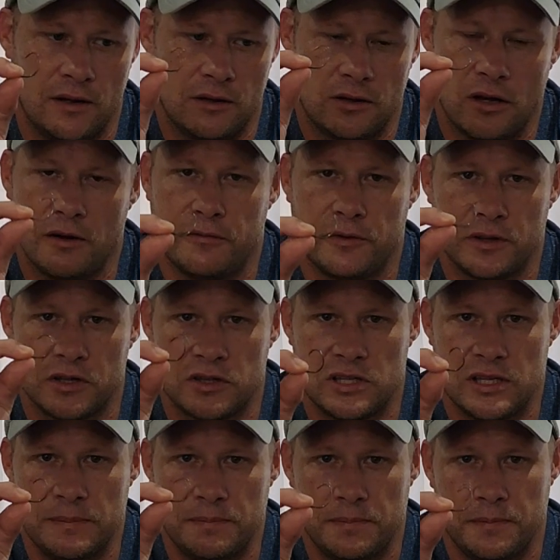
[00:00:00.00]
go for the
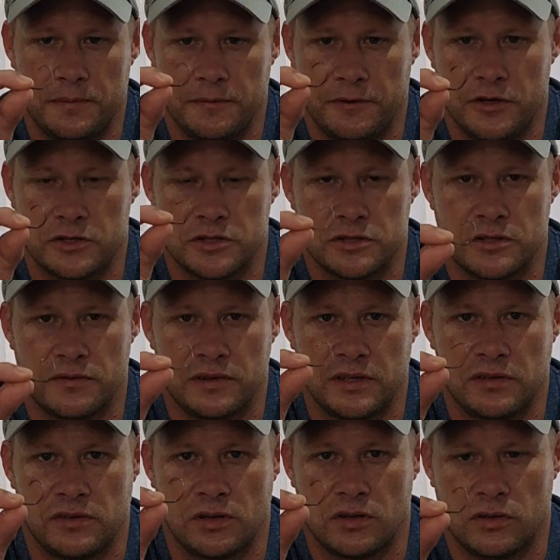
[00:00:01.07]
cheap versions of
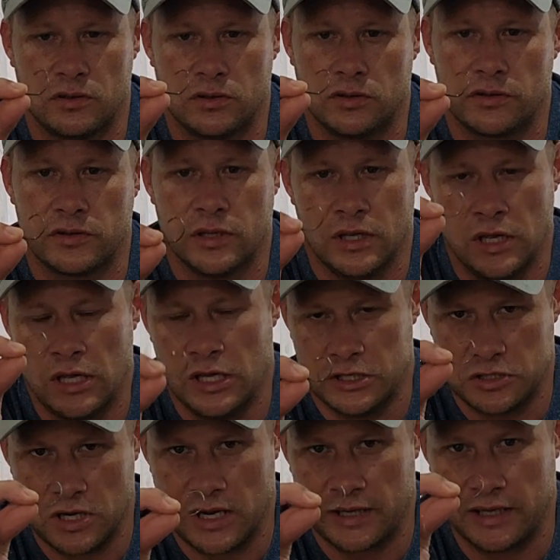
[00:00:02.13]
these circle hooks.
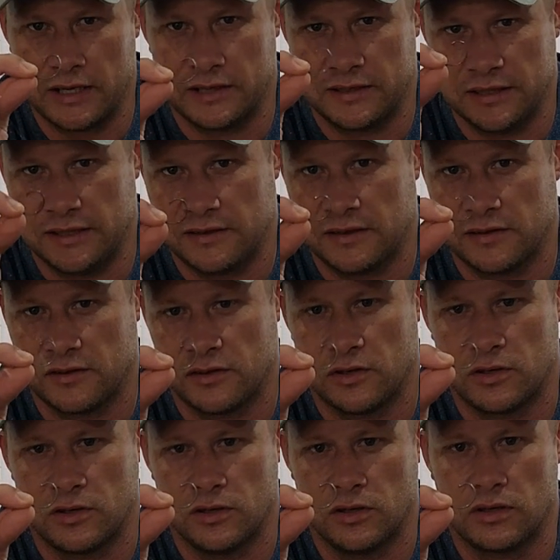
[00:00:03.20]
Try get a decent
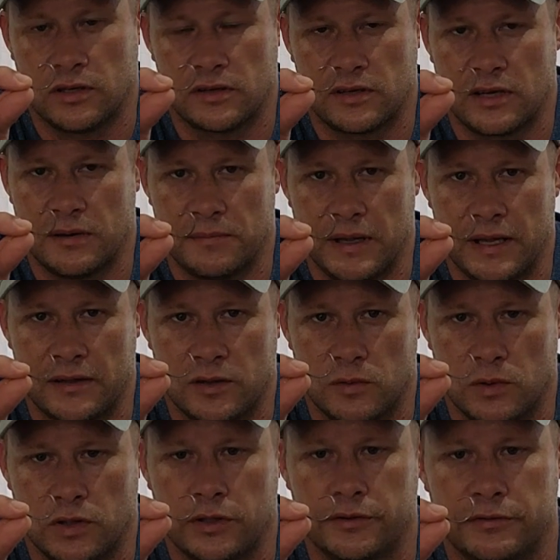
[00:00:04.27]
circle hook. It's going to make a
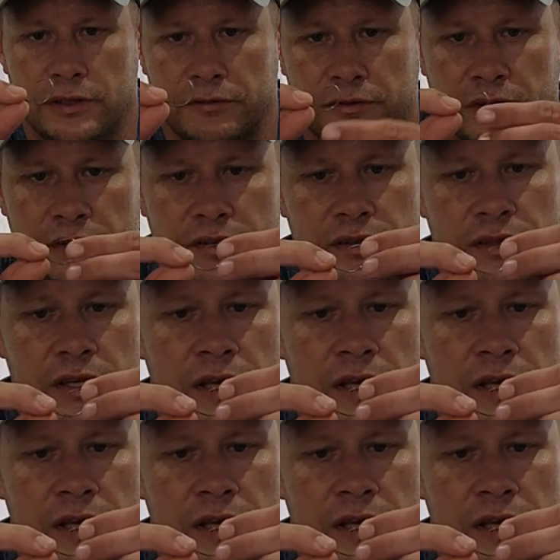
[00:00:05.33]
world of difference.